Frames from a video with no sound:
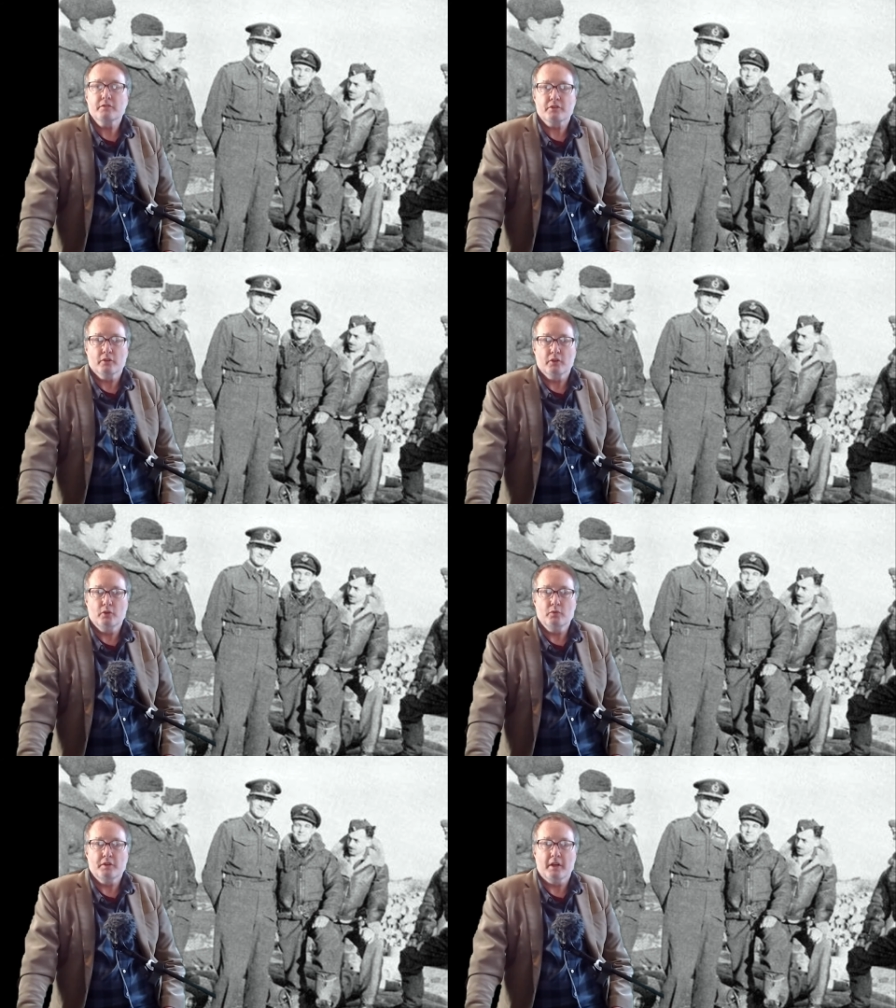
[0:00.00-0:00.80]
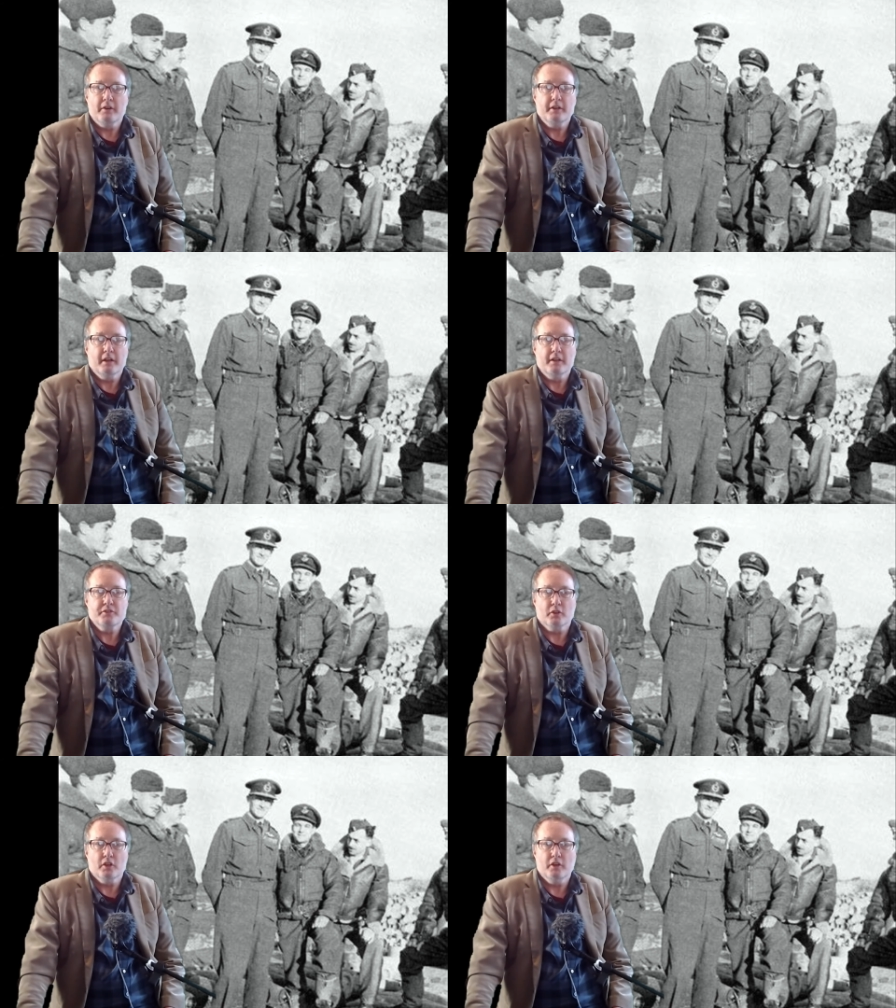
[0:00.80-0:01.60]
Sir Hugh Downing and
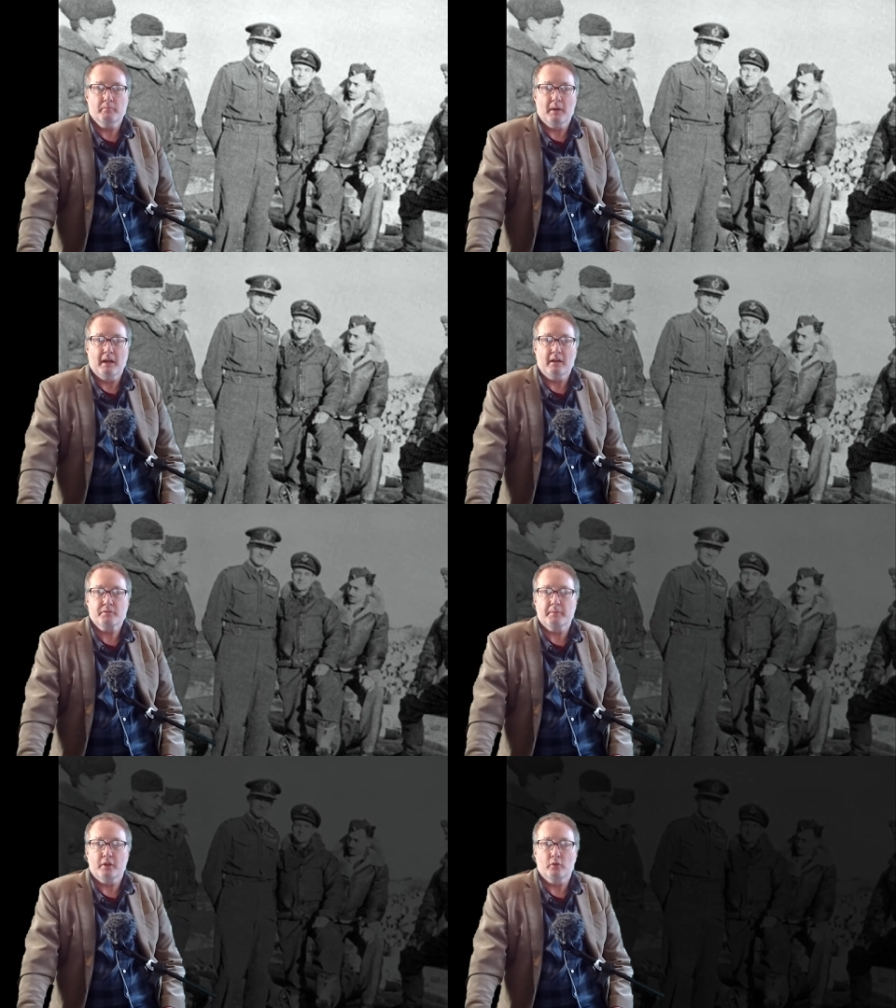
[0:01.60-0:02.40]
Sir Keith Parkes better